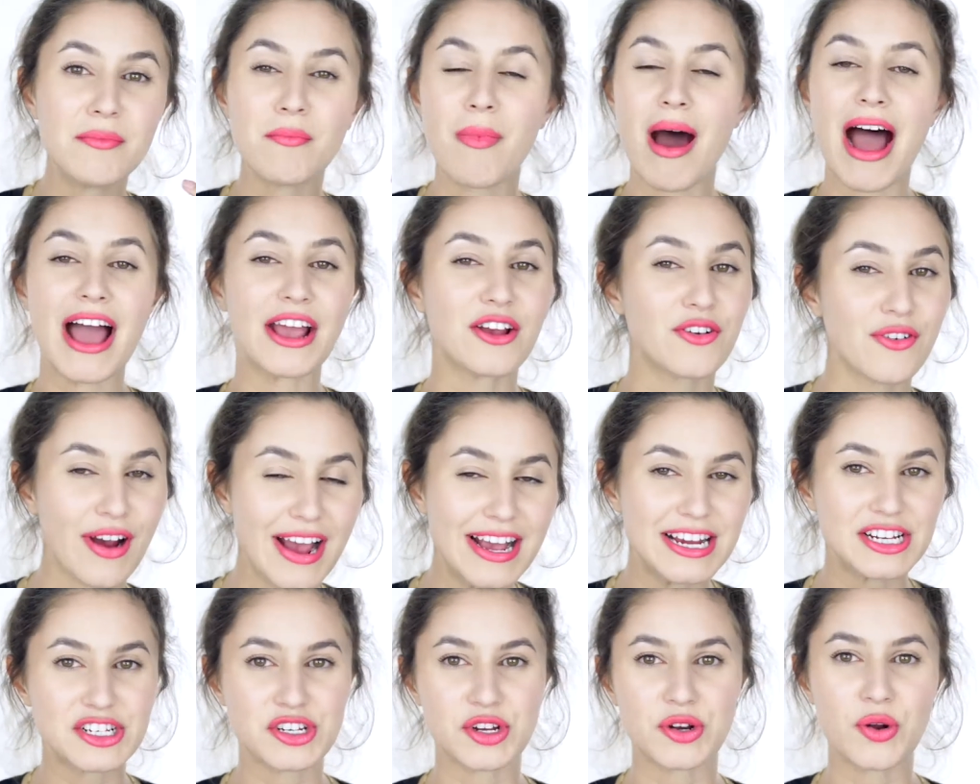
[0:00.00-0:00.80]

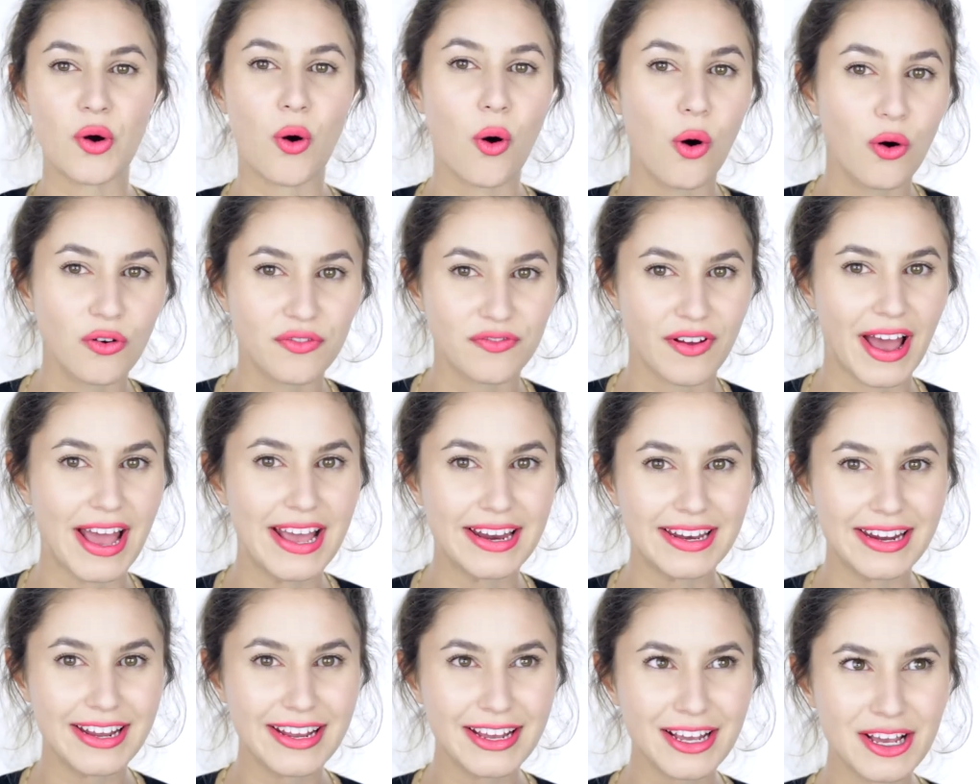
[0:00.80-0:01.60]
migration or
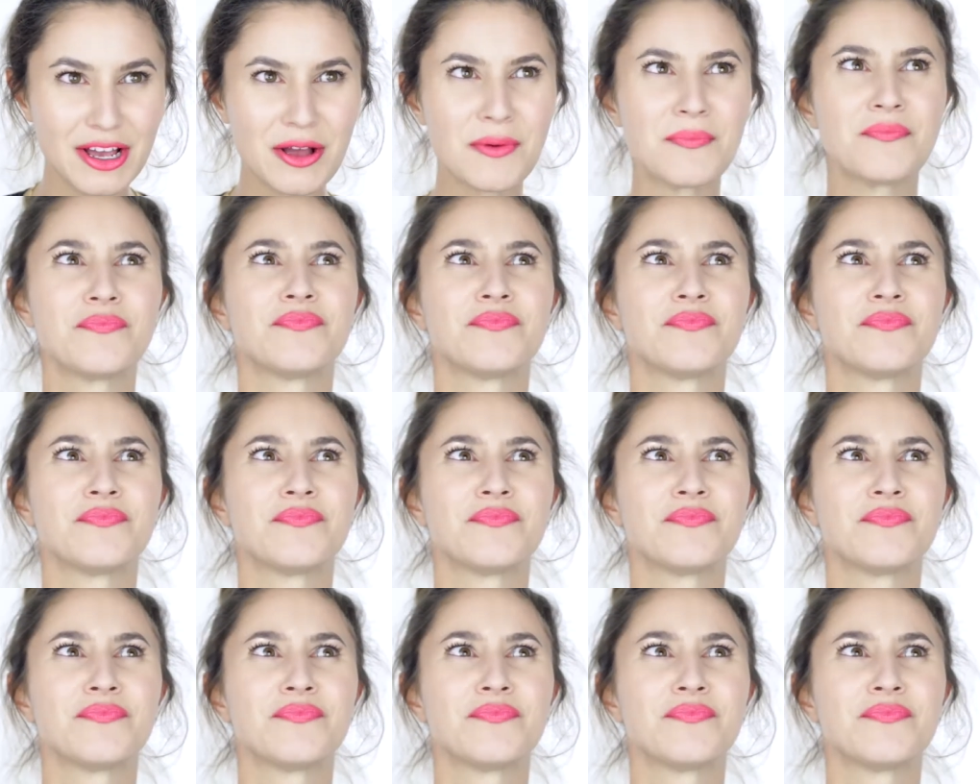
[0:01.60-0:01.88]
fading.